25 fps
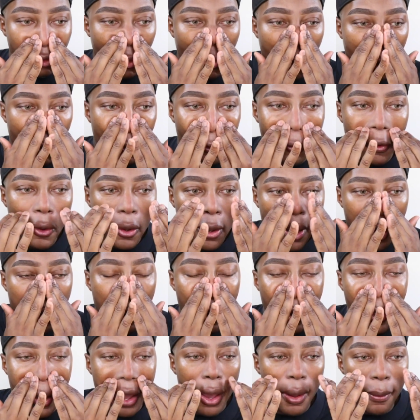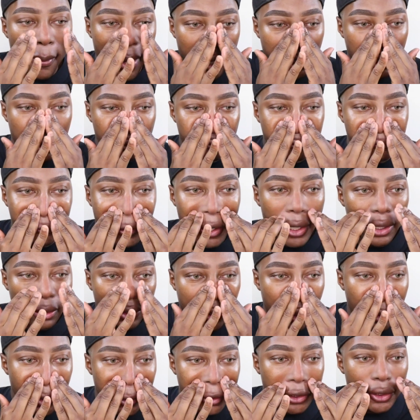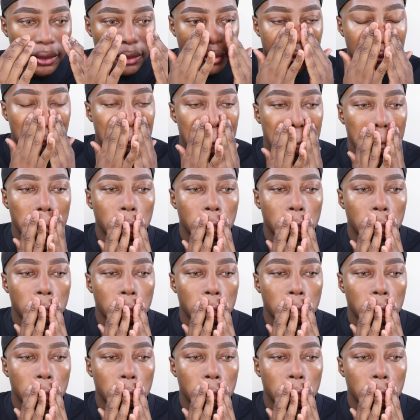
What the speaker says: or any fine lines.